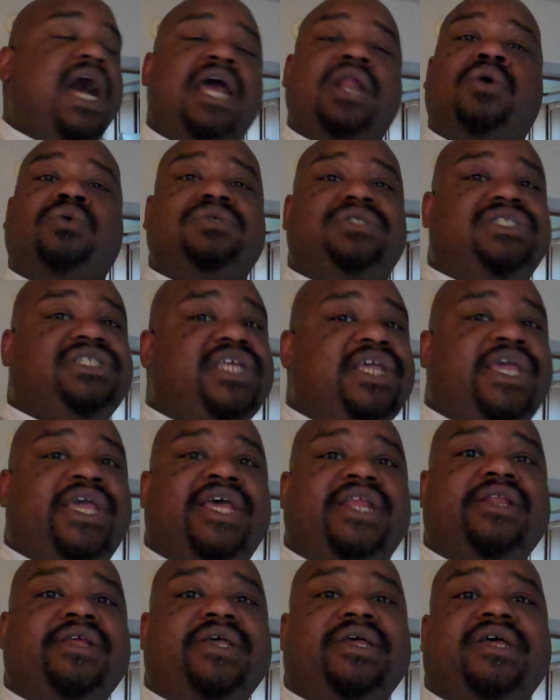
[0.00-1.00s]
I don't see
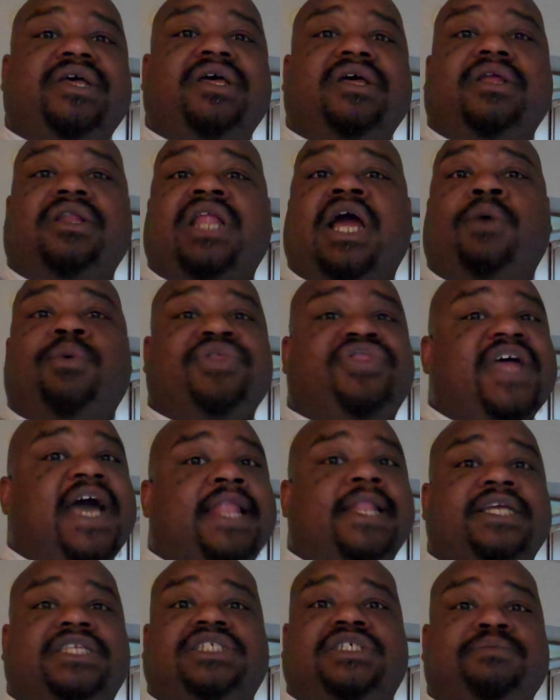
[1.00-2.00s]
it. Not with
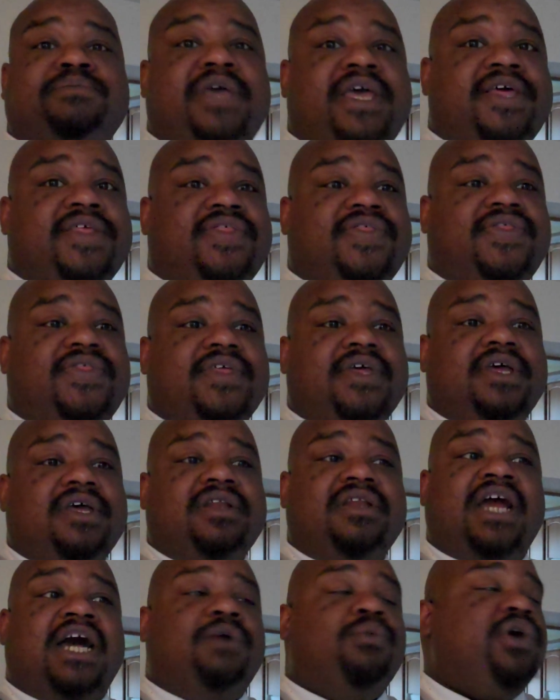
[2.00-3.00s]
Alex Smith,
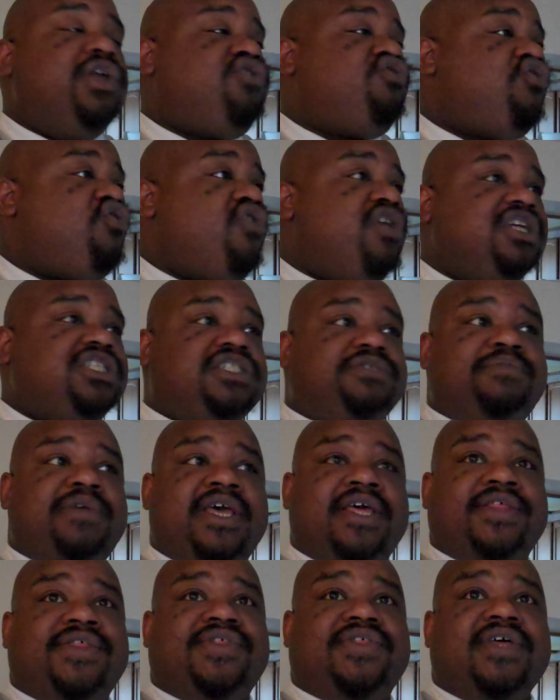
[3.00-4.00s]
not with Troy
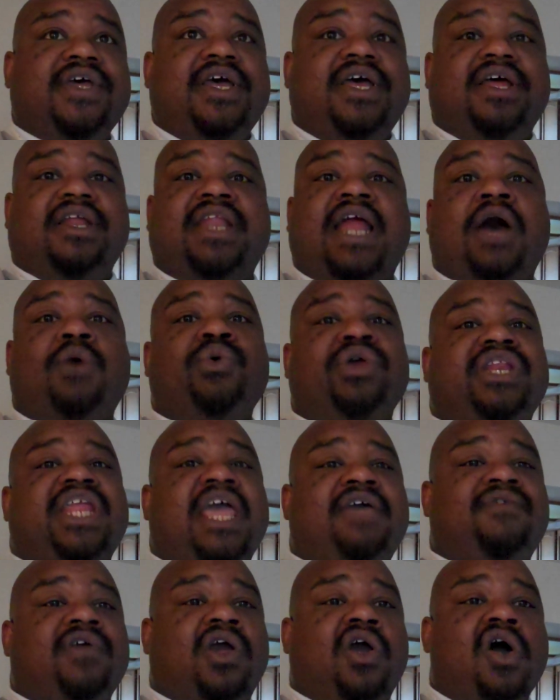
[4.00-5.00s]
Smith, not with
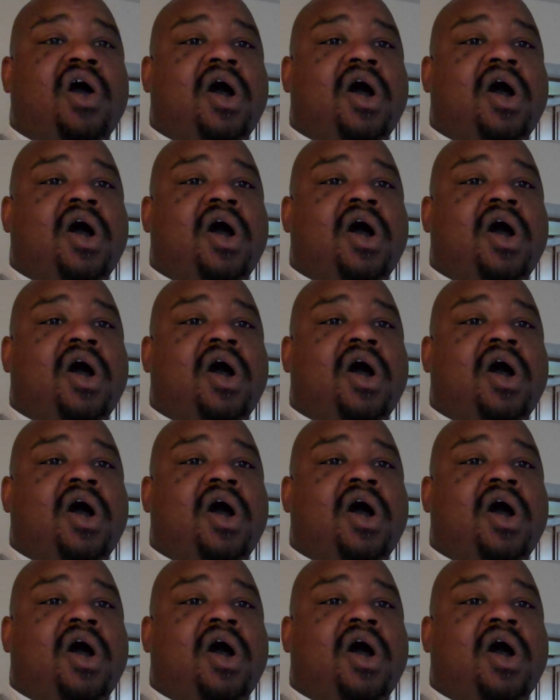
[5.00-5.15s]
David